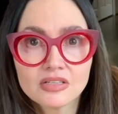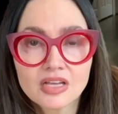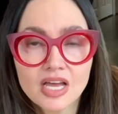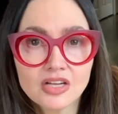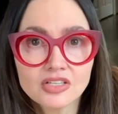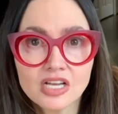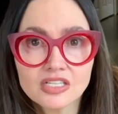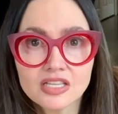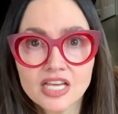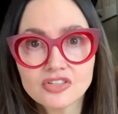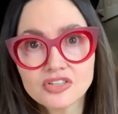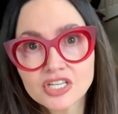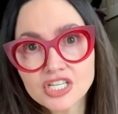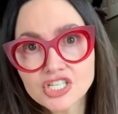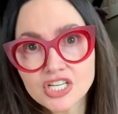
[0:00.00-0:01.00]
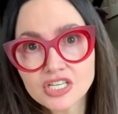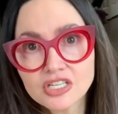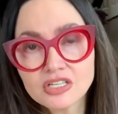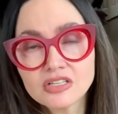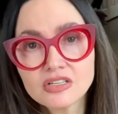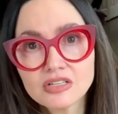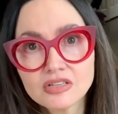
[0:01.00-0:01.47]
held on to that tradition
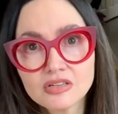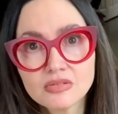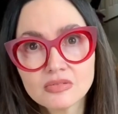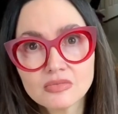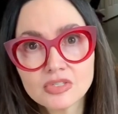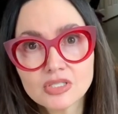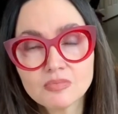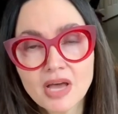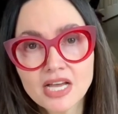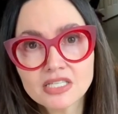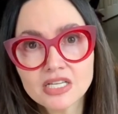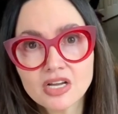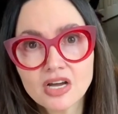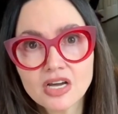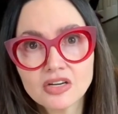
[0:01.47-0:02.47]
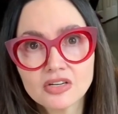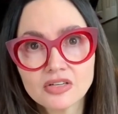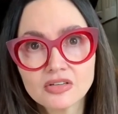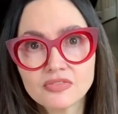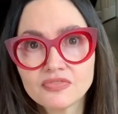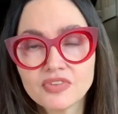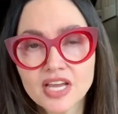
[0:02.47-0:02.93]
and was passing on
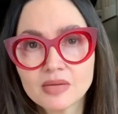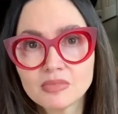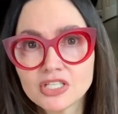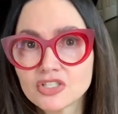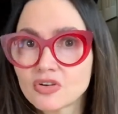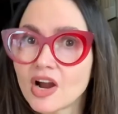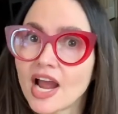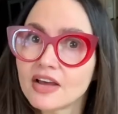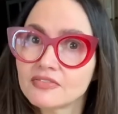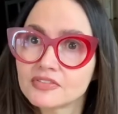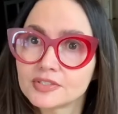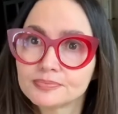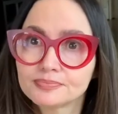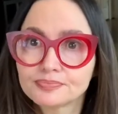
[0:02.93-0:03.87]
her family's craft.